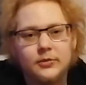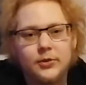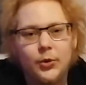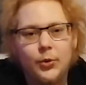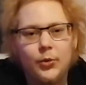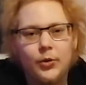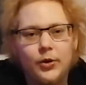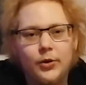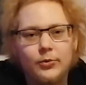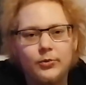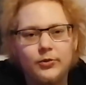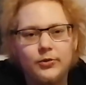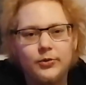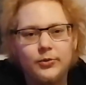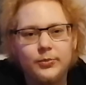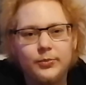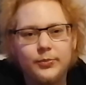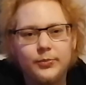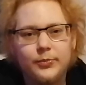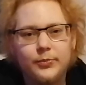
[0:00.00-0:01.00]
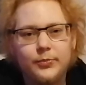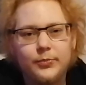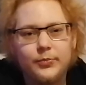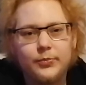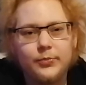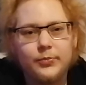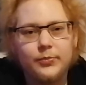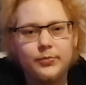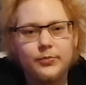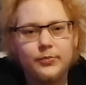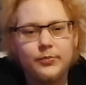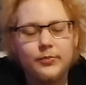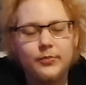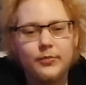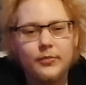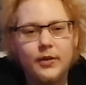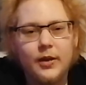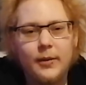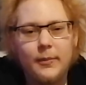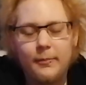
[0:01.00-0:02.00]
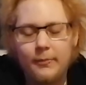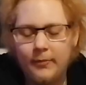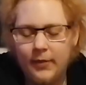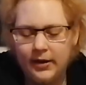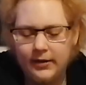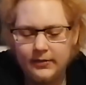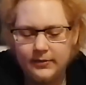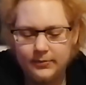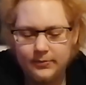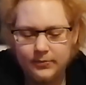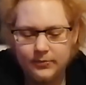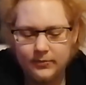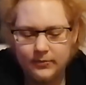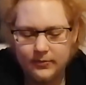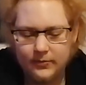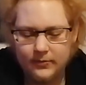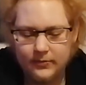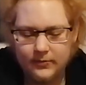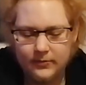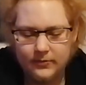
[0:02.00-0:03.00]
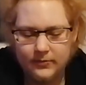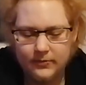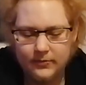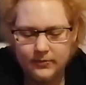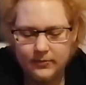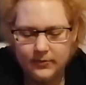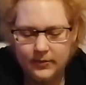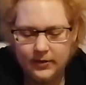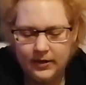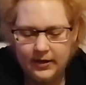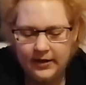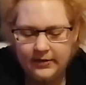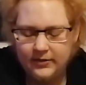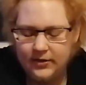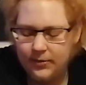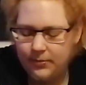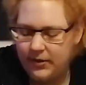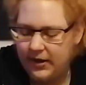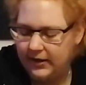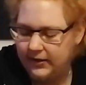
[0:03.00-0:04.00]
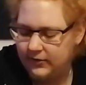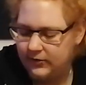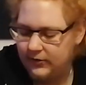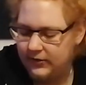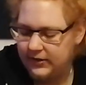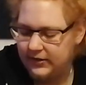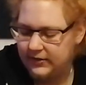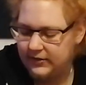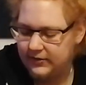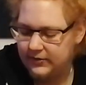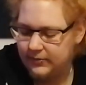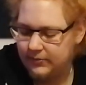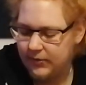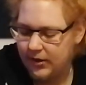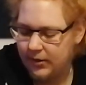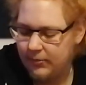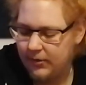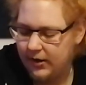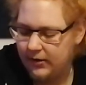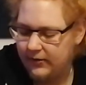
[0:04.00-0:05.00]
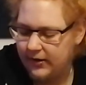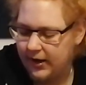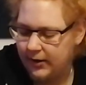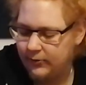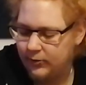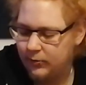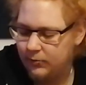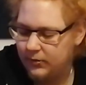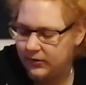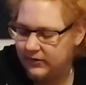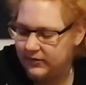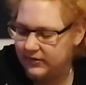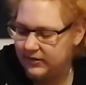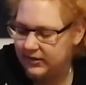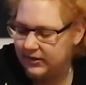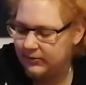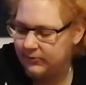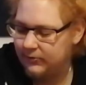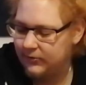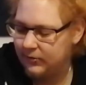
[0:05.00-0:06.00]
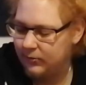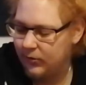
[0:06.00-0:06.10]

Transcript: Who knows? But let's go back to this about how you perceive the